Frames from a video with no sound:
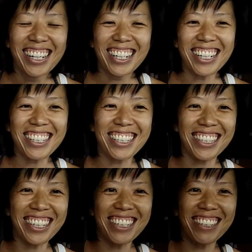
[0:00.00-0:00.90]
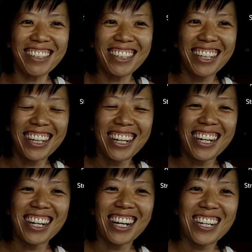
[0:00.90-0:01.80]
Nice to see you.
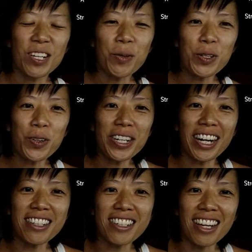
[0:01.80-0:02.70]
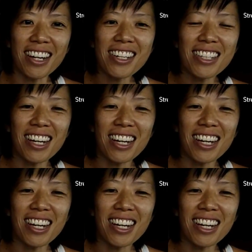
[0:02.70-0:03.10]
So we're doing an exercise.